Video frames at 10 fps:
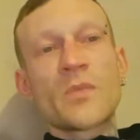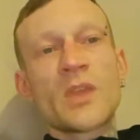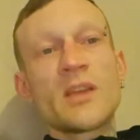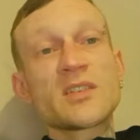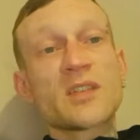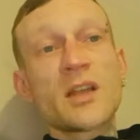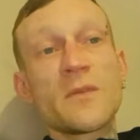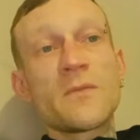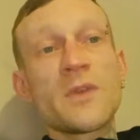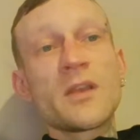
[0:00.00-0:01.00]

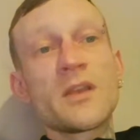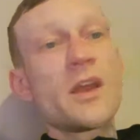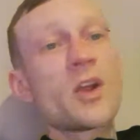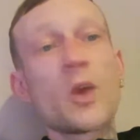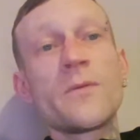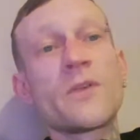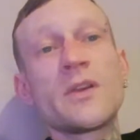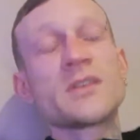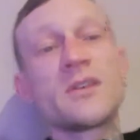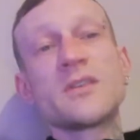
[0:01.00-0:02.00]
studying thing, yeah, go for
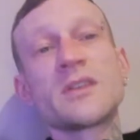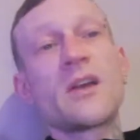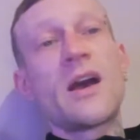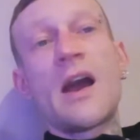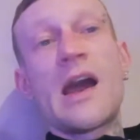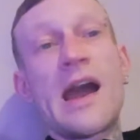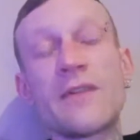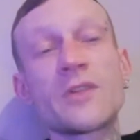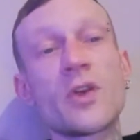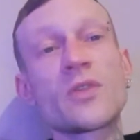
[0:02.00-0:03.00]
it. Seriously, like I
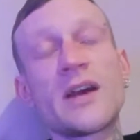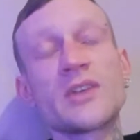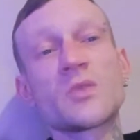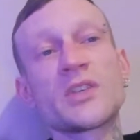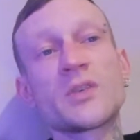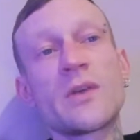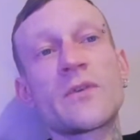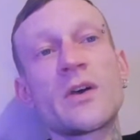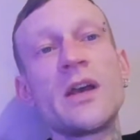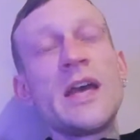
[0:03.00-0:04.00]
have no doubts
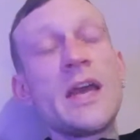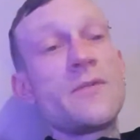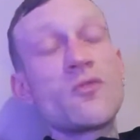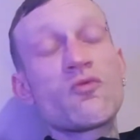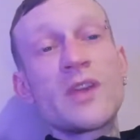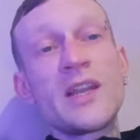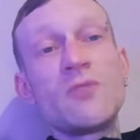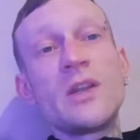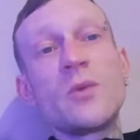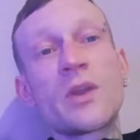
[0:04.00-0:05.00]
whatsoever. If you
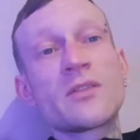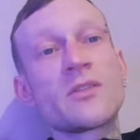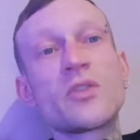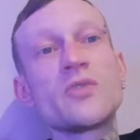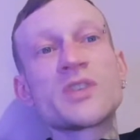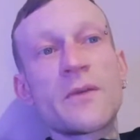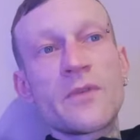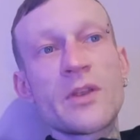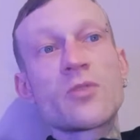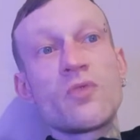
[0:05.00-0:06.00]
really want to do
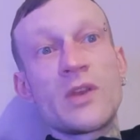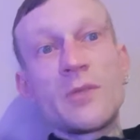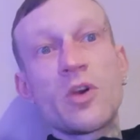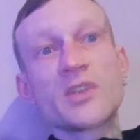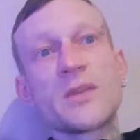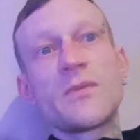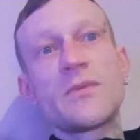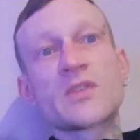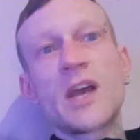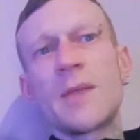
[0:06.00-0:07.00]
something really positive with
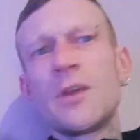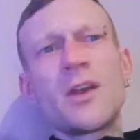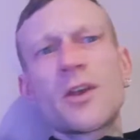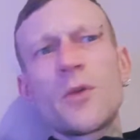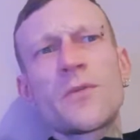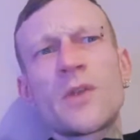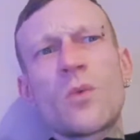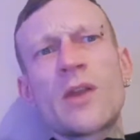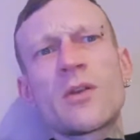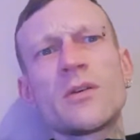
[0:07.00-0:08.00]
your time, go for it.
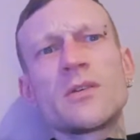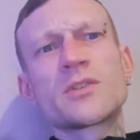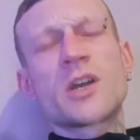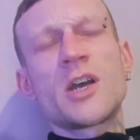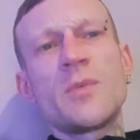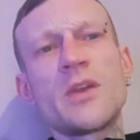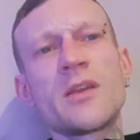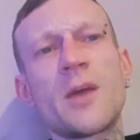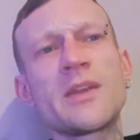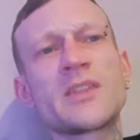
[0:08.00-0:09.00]
Why not? Do you know what I
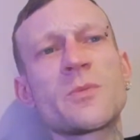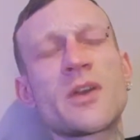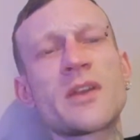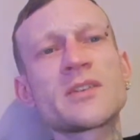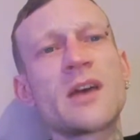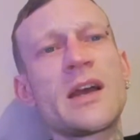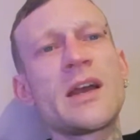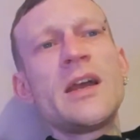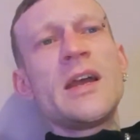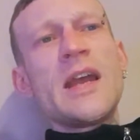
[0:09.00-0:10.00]
mean? I mean, to be honest, like
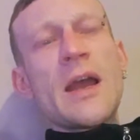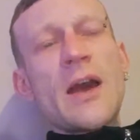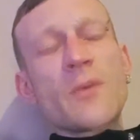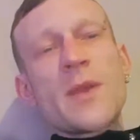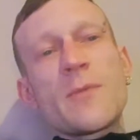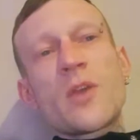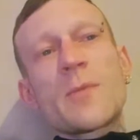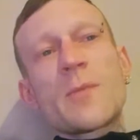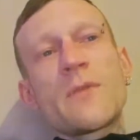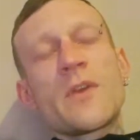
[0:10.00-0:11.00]
other people, they
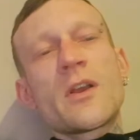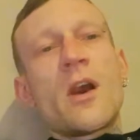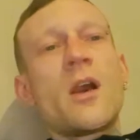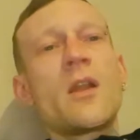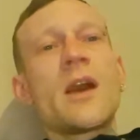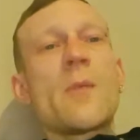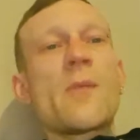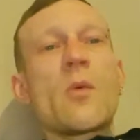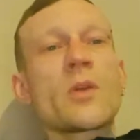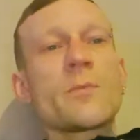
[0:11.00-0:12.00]
might think, oh, like I
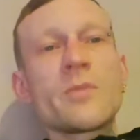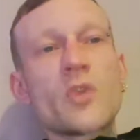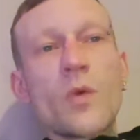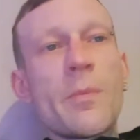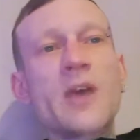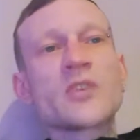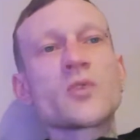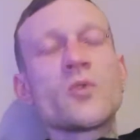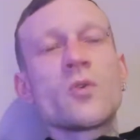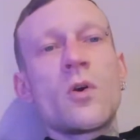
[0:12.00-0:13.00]
might want to do a
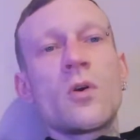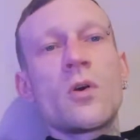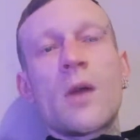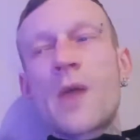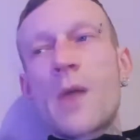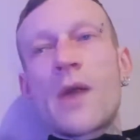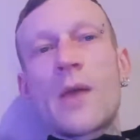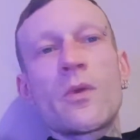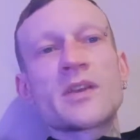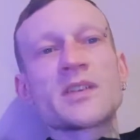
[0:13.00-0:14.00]
puzzle, or I might
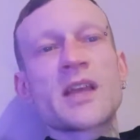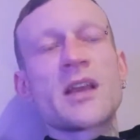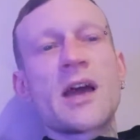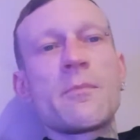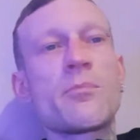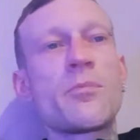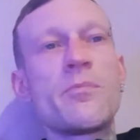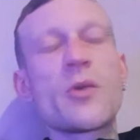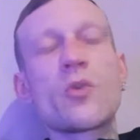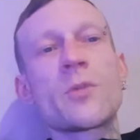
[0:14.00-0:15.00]
want to say like
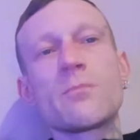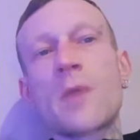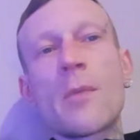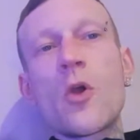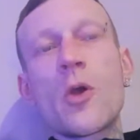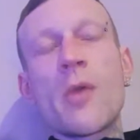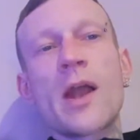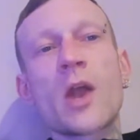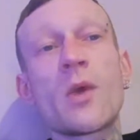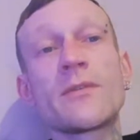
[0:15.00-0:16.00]
build my
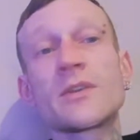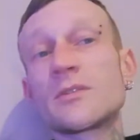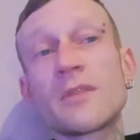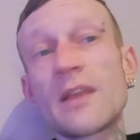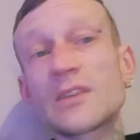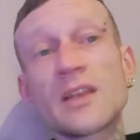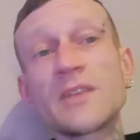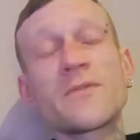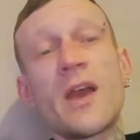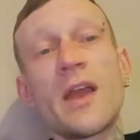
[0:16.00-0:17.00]
motorbike or whatever.
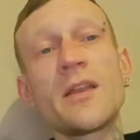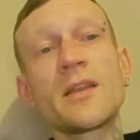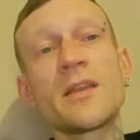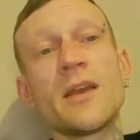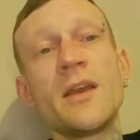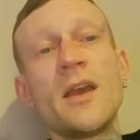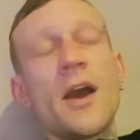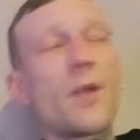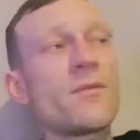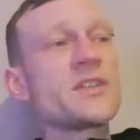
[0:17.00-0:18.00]
That's fine, yeah.
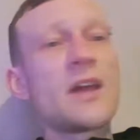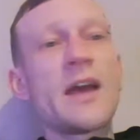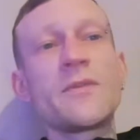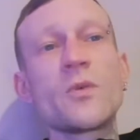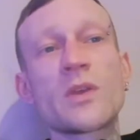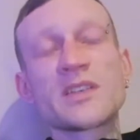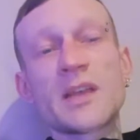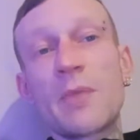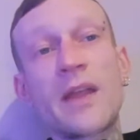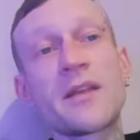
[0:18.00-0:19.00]
And obviously, like if you want to
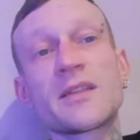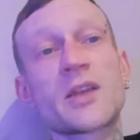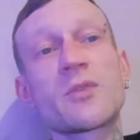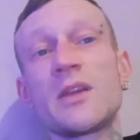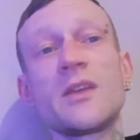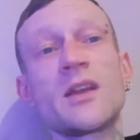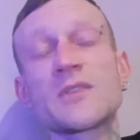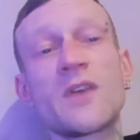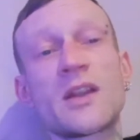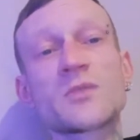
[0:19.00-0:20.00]
say paint and decorate, yeah, that's
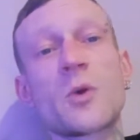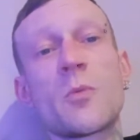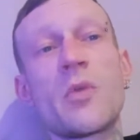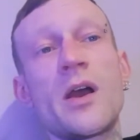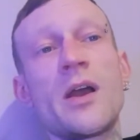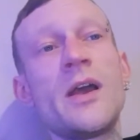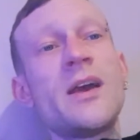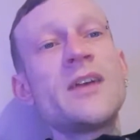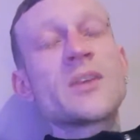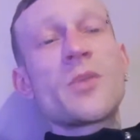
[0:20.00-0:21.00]
fine as well. But
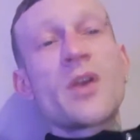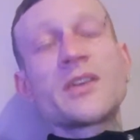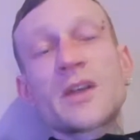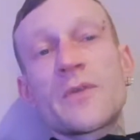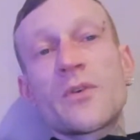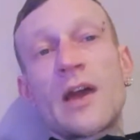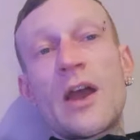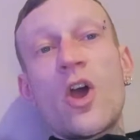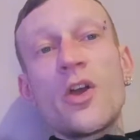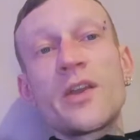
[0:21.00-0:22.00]
to be honest, I feel
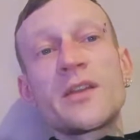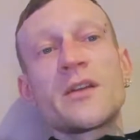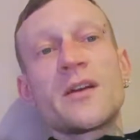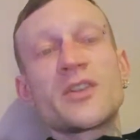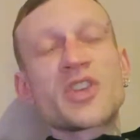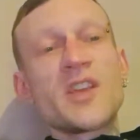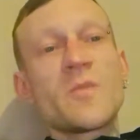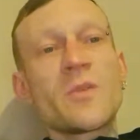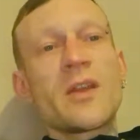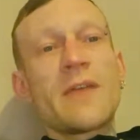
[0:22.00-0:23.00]
like earning an
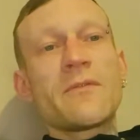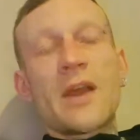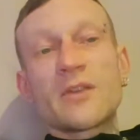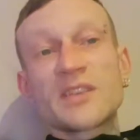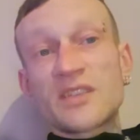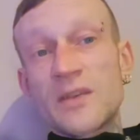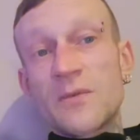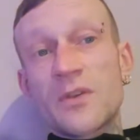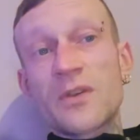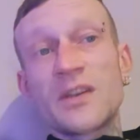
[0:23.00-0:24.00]
achievement like via a
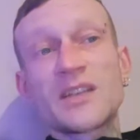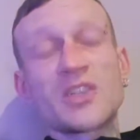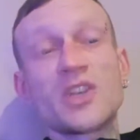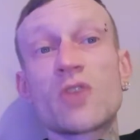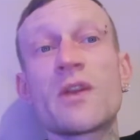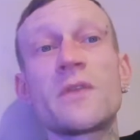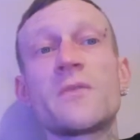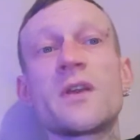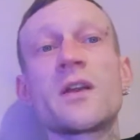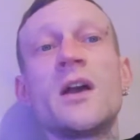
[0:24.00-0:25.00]
certificate is actually a great
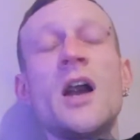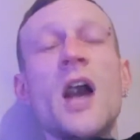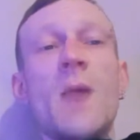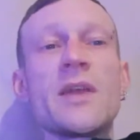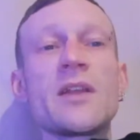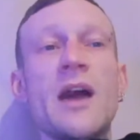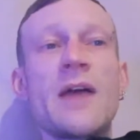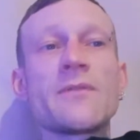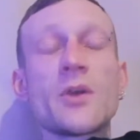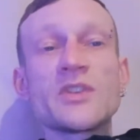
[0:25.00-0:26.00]
thing. I mean, like
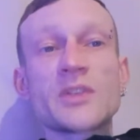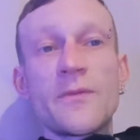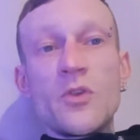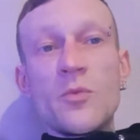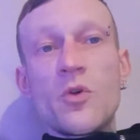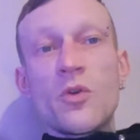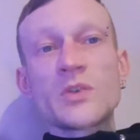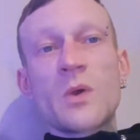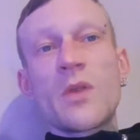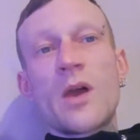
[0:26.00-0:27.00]
I've noticed a few more
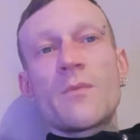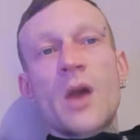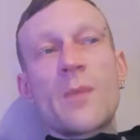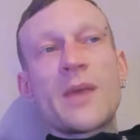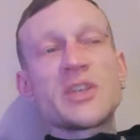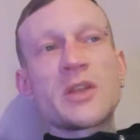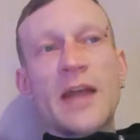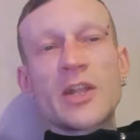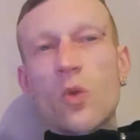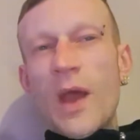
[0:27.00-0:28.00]
as well that I'm actually
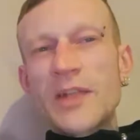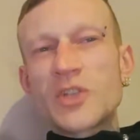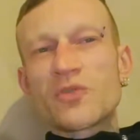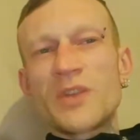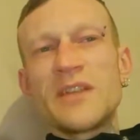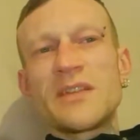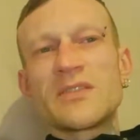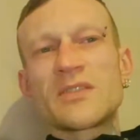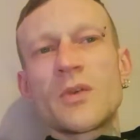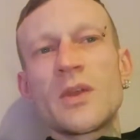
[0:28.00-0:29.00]
like quite intrigued
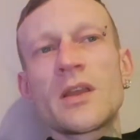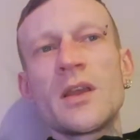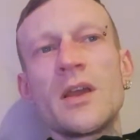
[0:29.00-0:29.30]
into doing.